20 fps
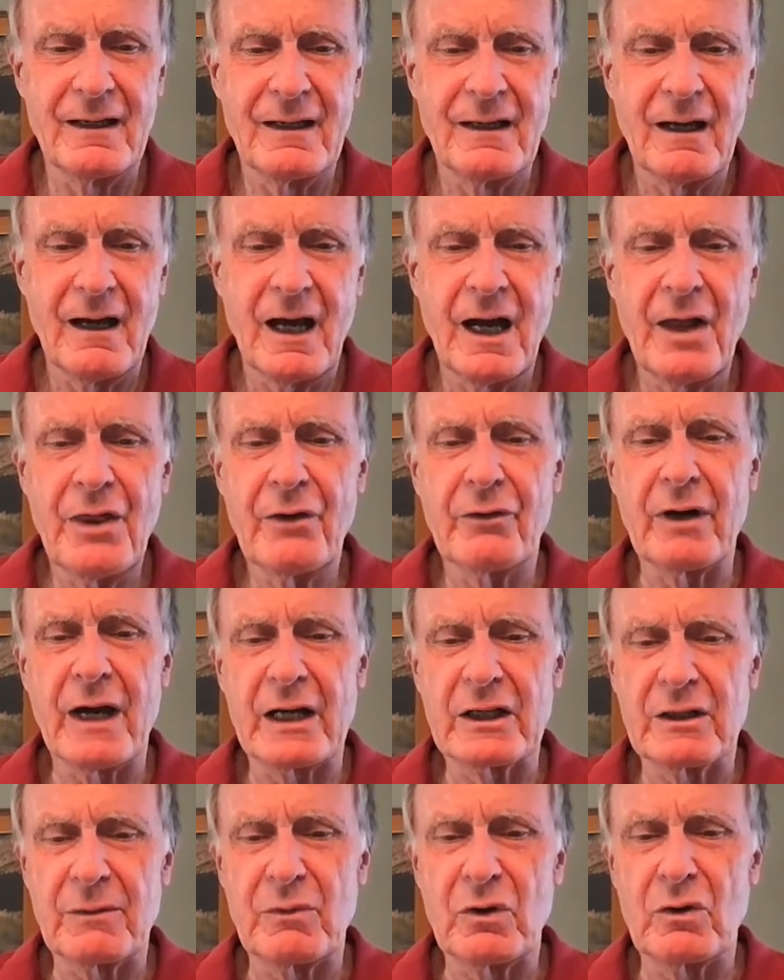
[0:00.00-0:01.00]
Other
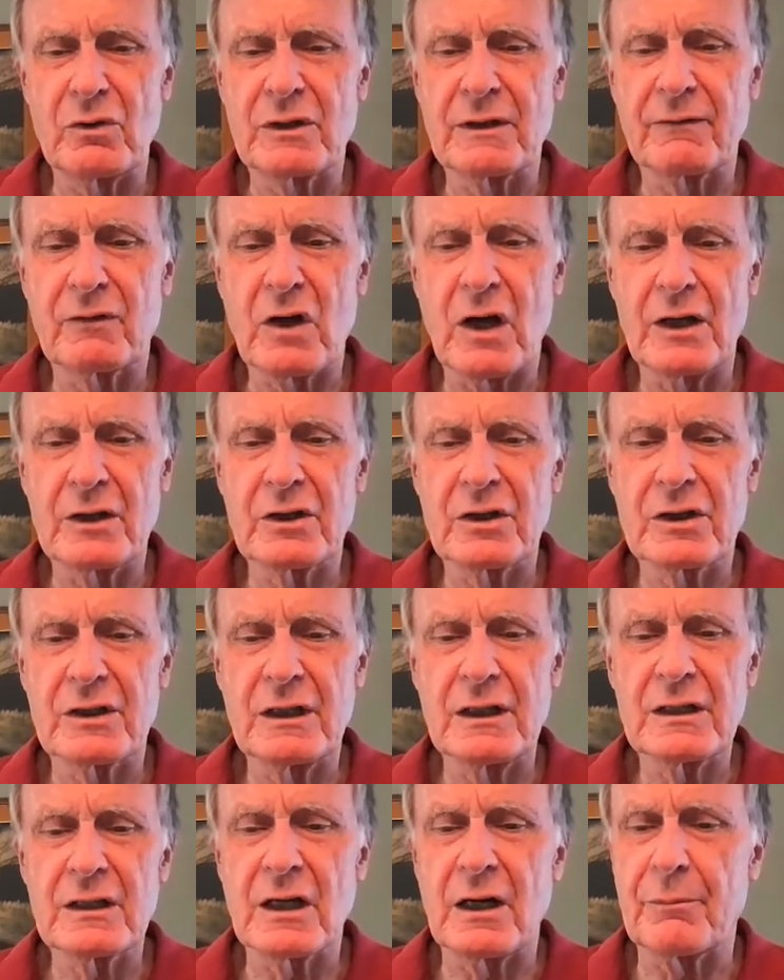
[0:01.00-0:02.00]
attributes of
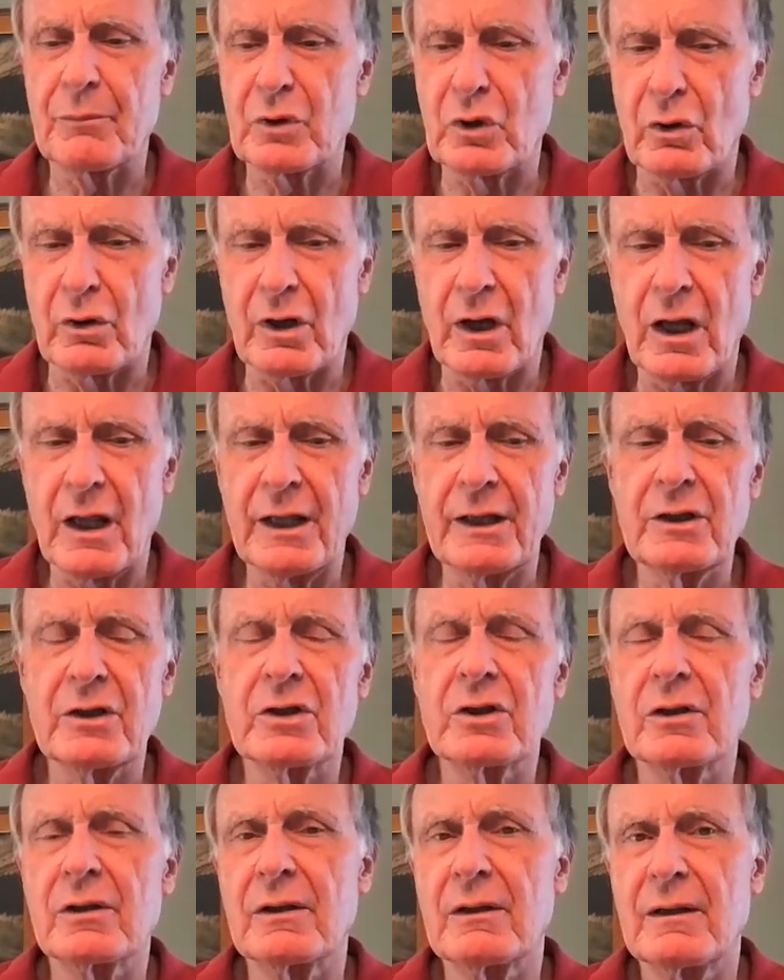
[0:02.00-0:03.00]
consciousness are pure knowledge,